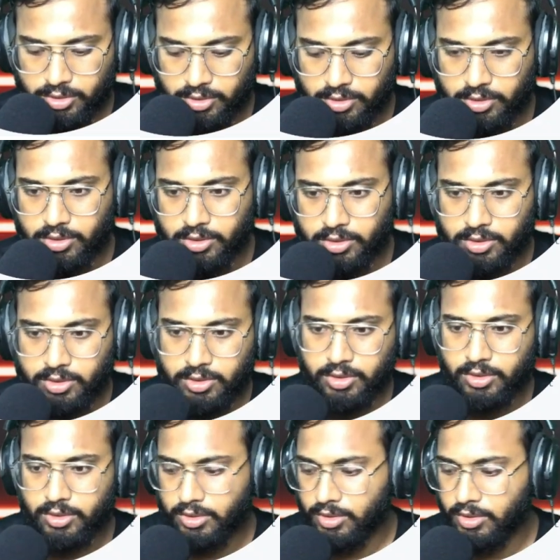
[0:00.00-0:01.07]

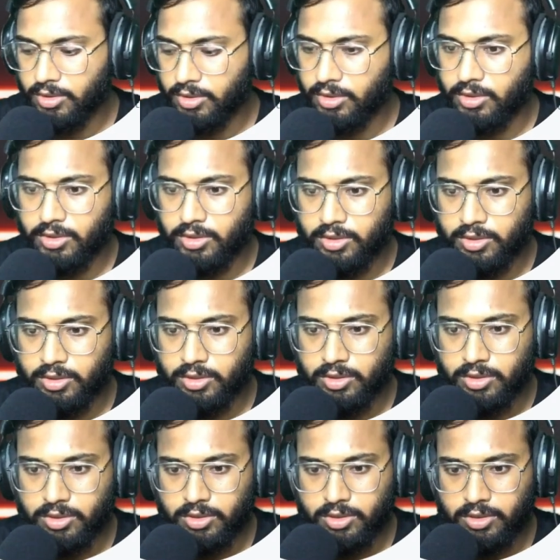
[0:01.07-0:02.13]

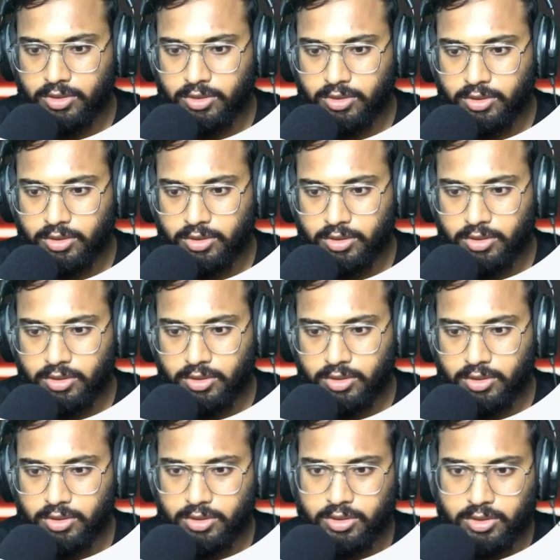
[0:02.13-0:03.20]

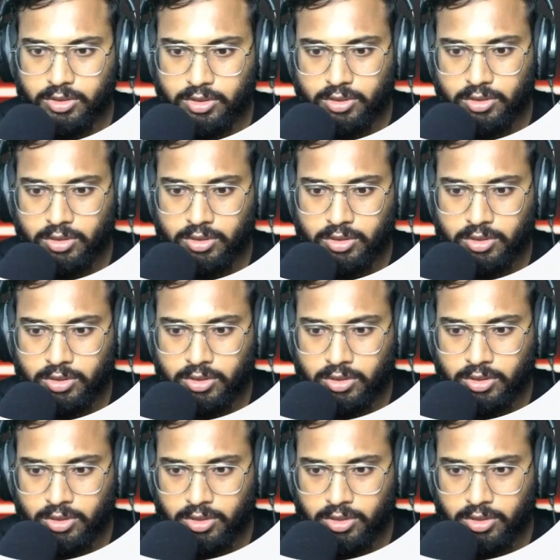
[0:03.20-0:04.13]
[no speech]